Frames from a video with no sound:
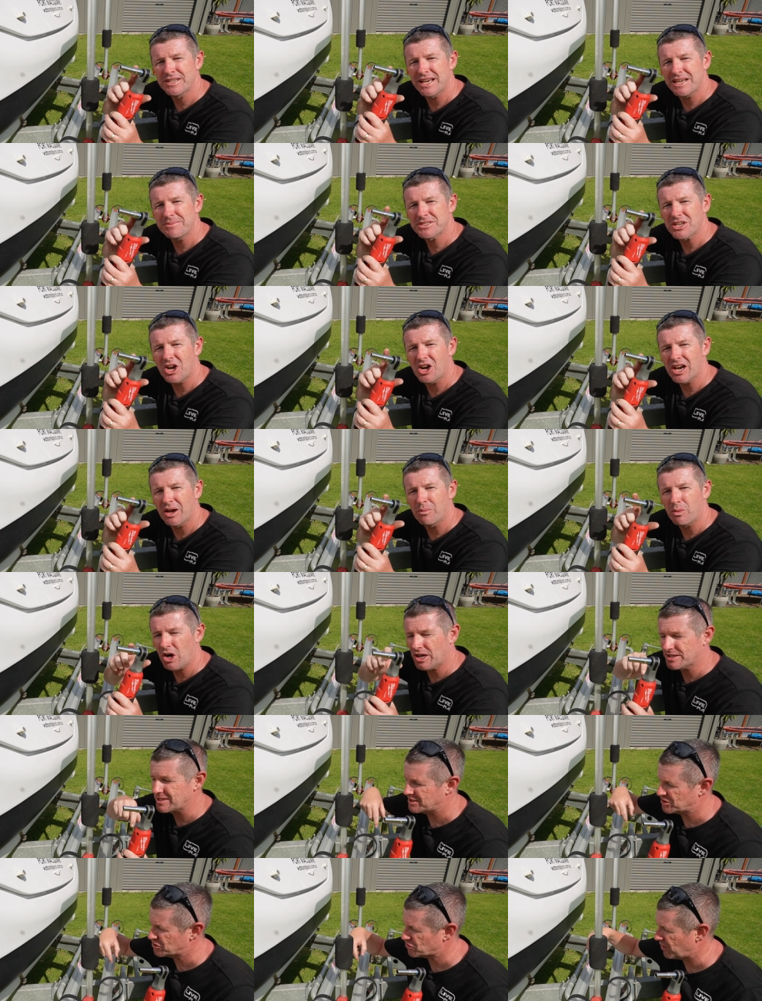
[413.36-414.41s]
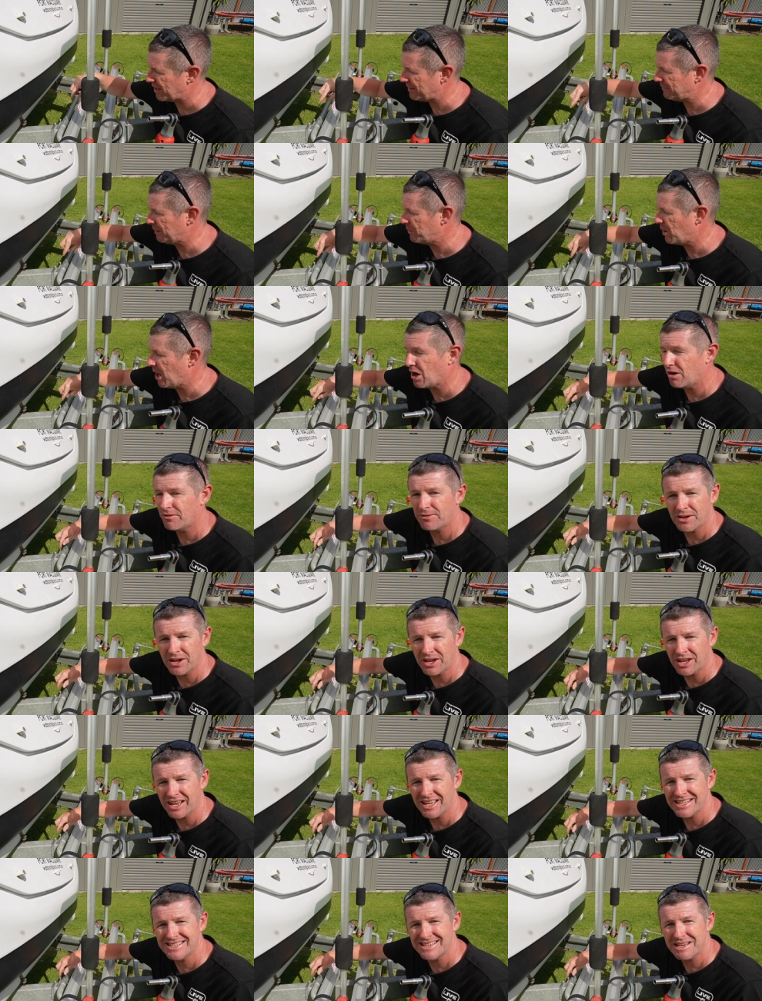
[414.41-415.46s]
deep socket works extremely well
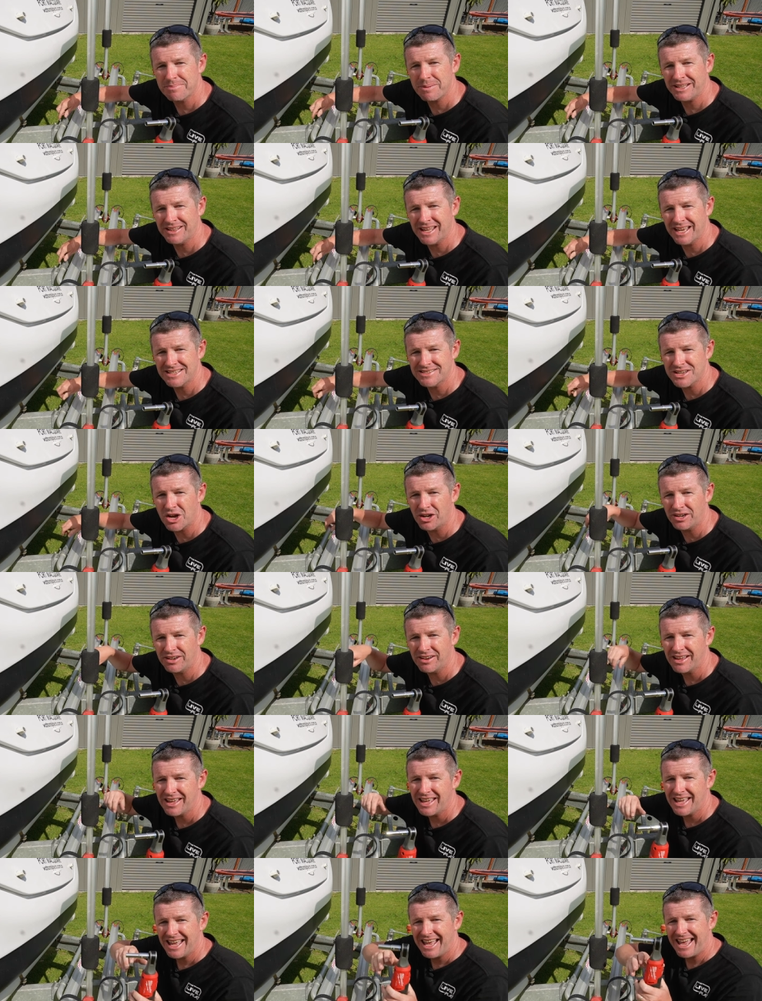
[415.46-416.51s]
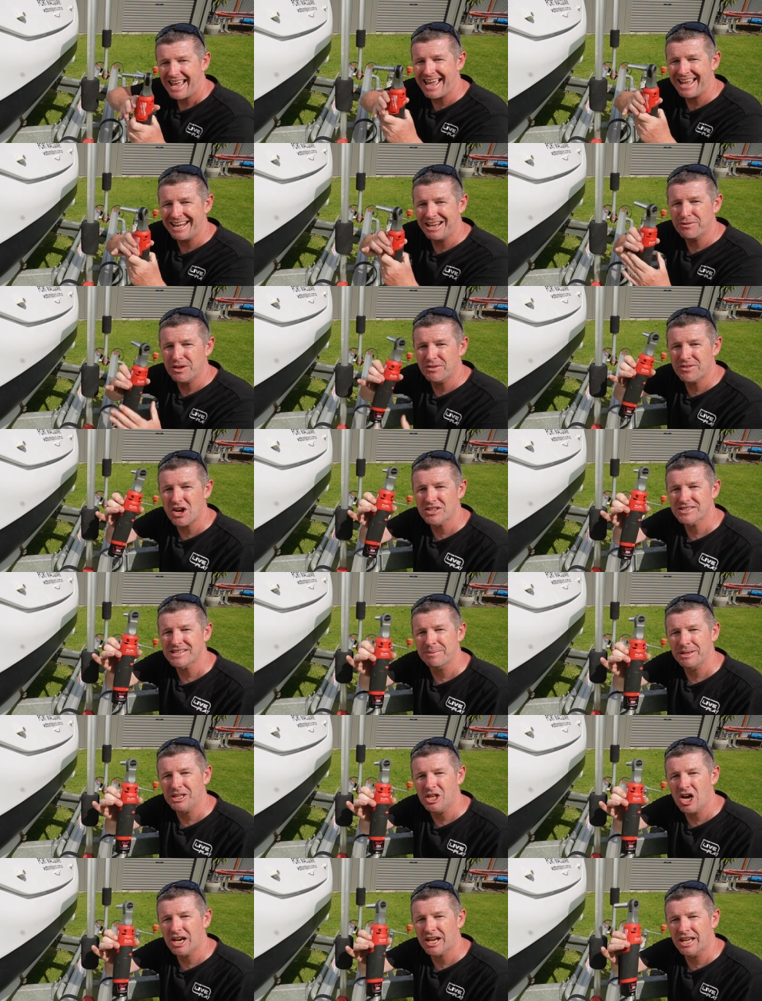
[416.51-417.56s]
for zipping these on. And if you've got
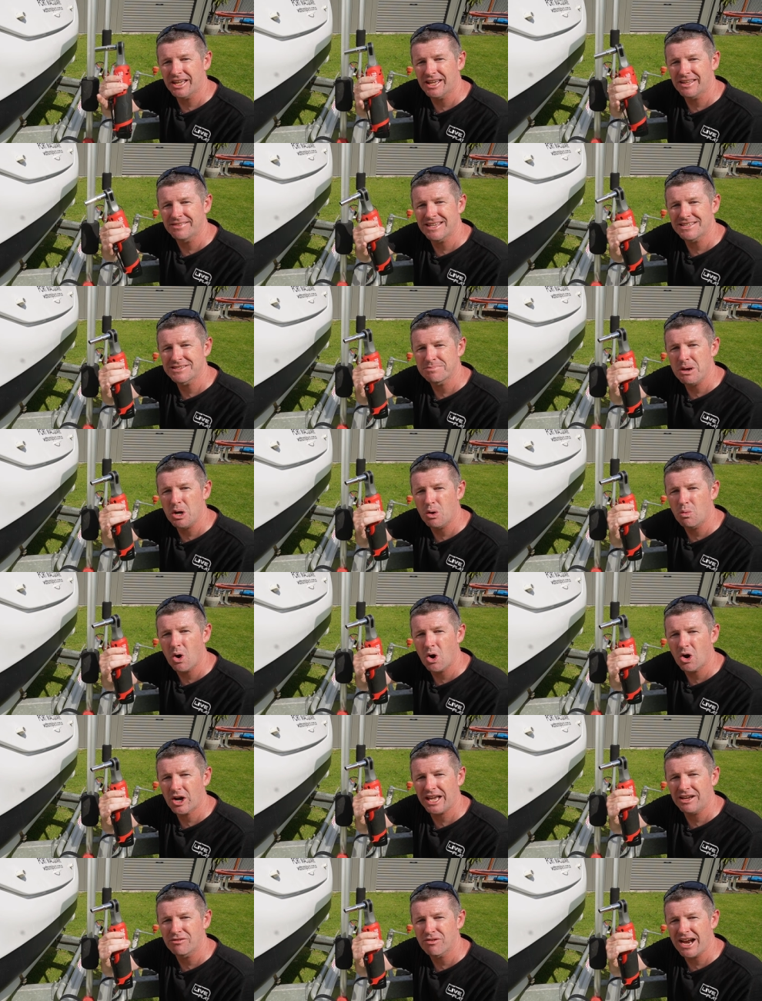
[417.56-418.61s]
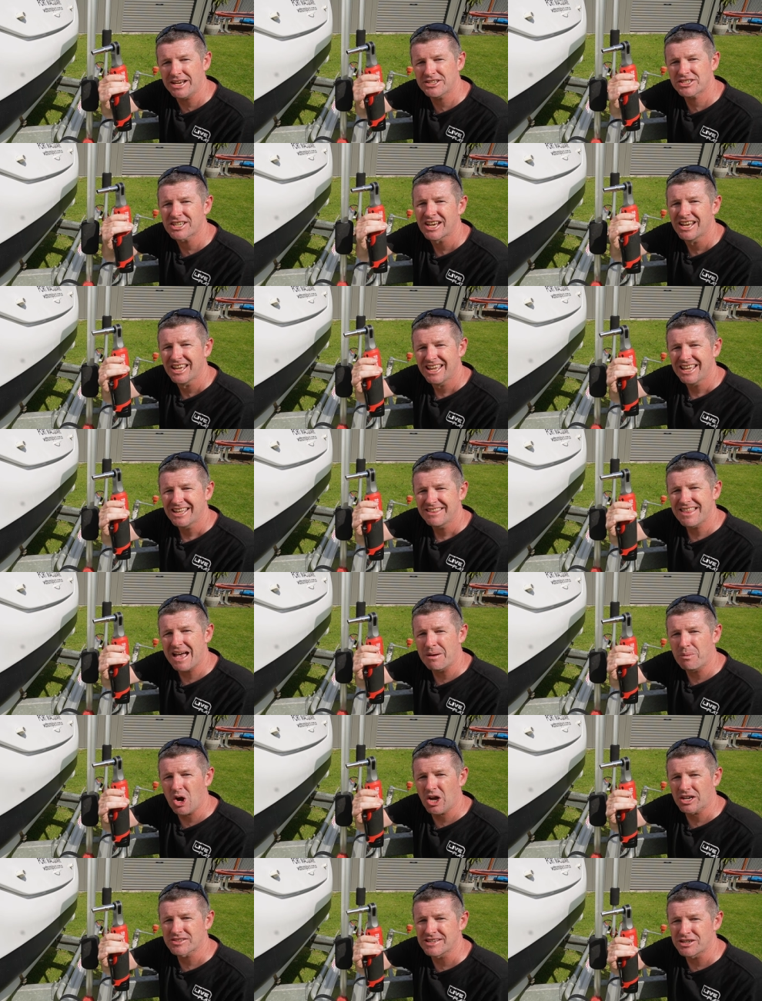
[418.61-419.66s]
something like this Milwaukee wrench, that
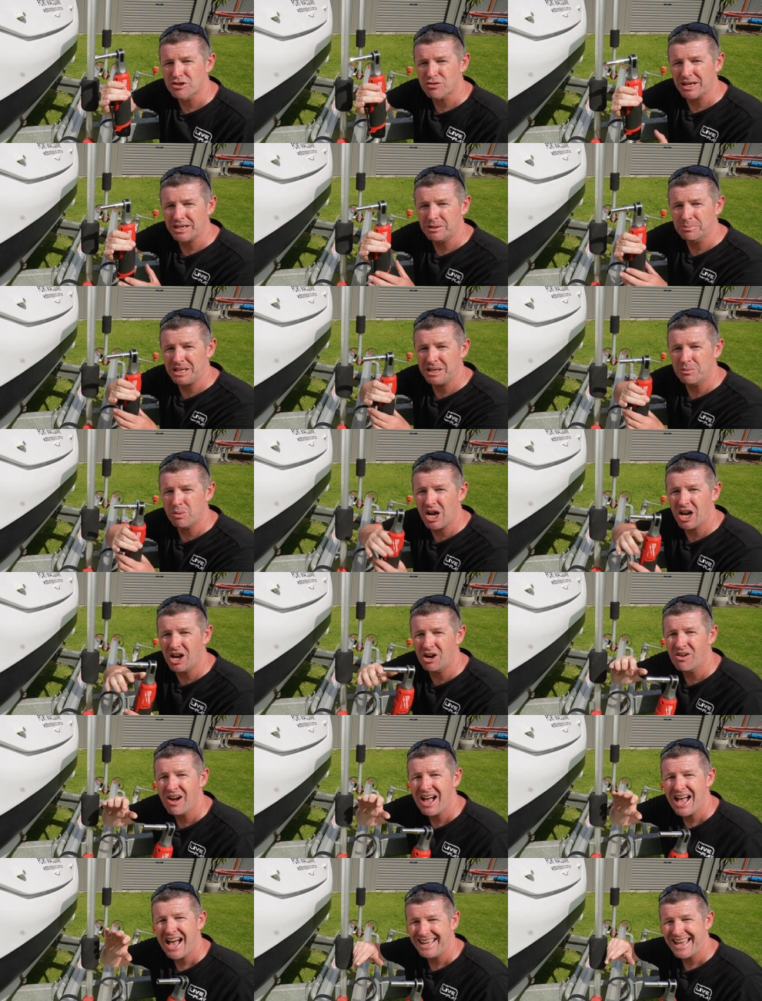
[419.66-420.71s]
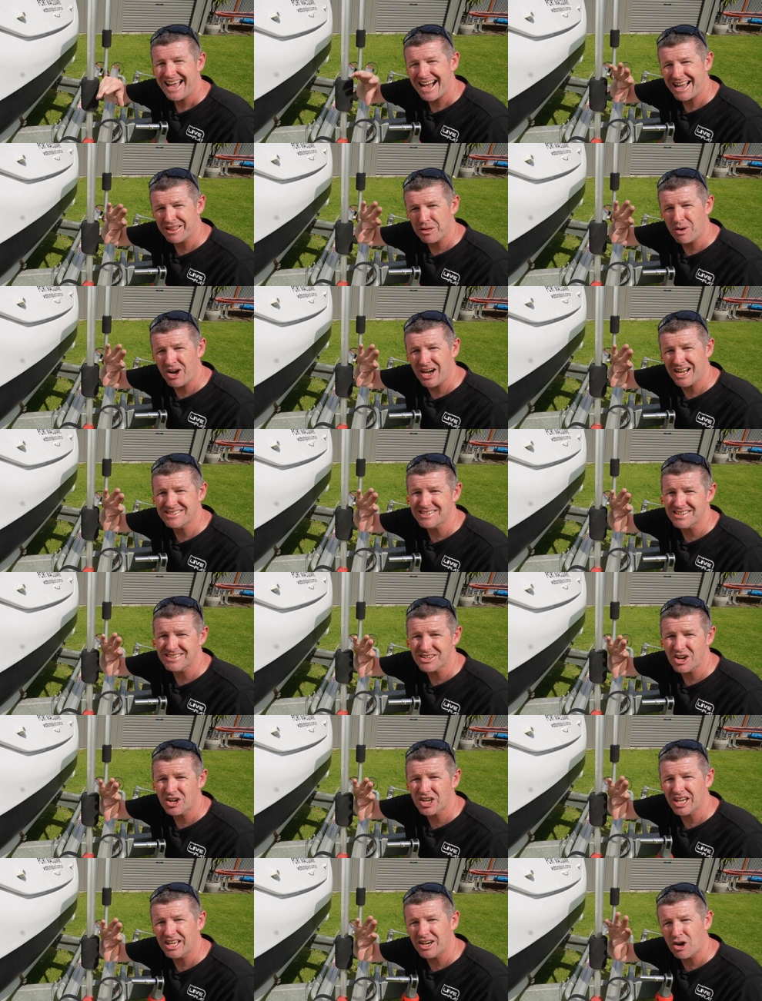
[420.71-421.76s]
works incredibly well. Otherwise, a
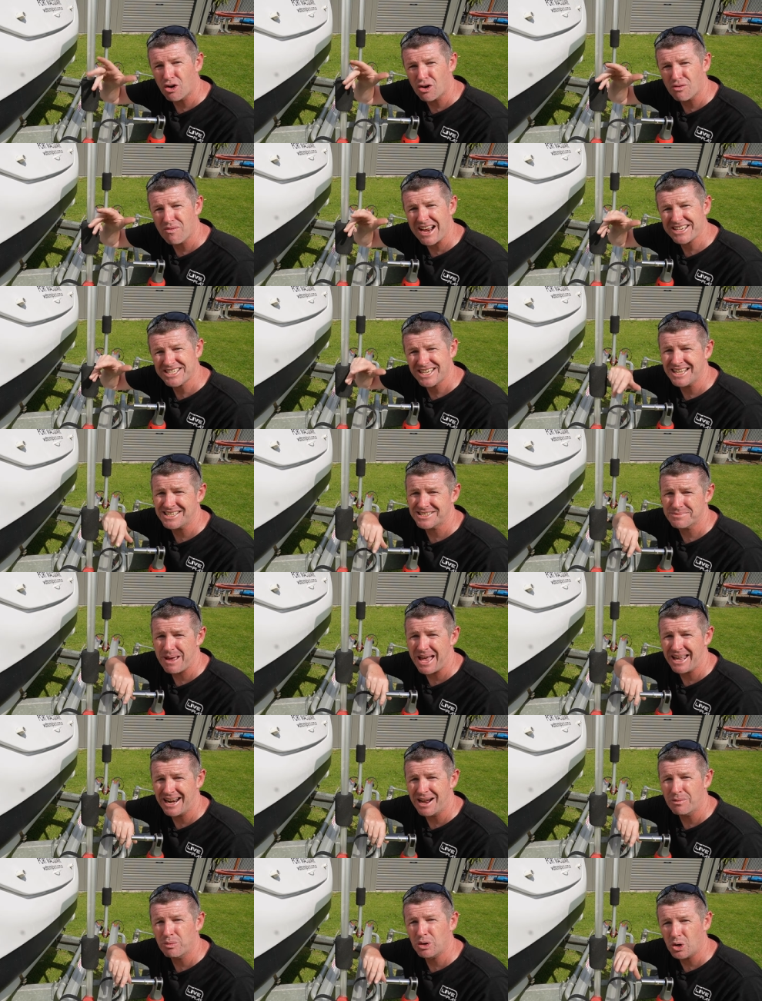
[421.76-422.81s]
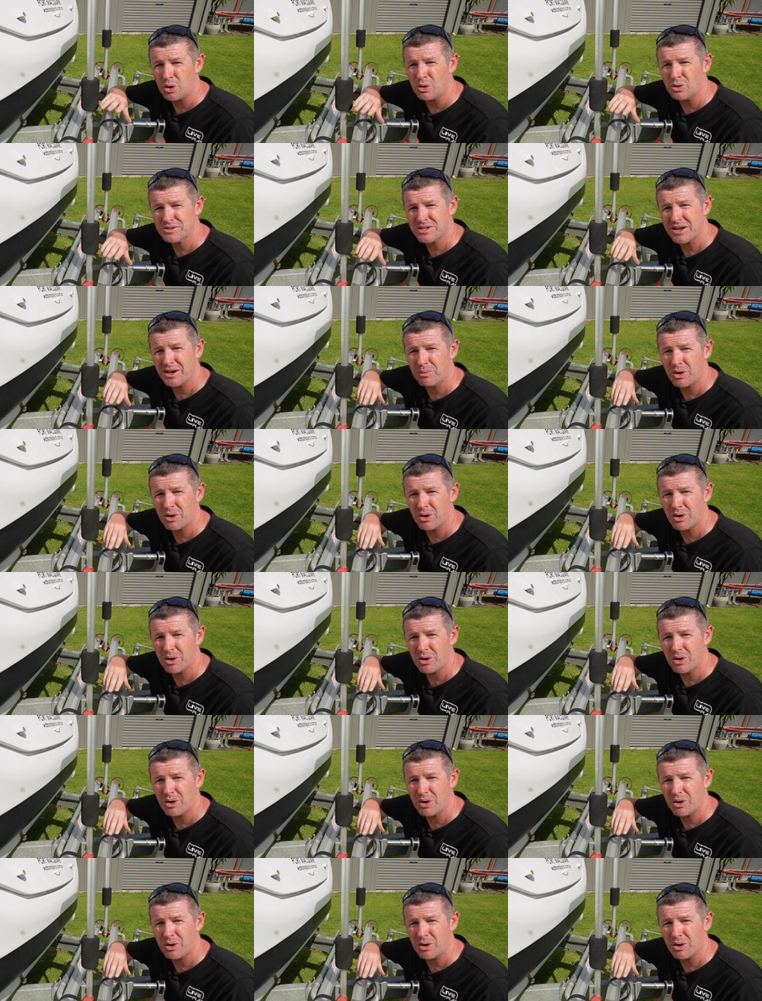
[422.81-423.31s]
socket or a ratcheting spanner would also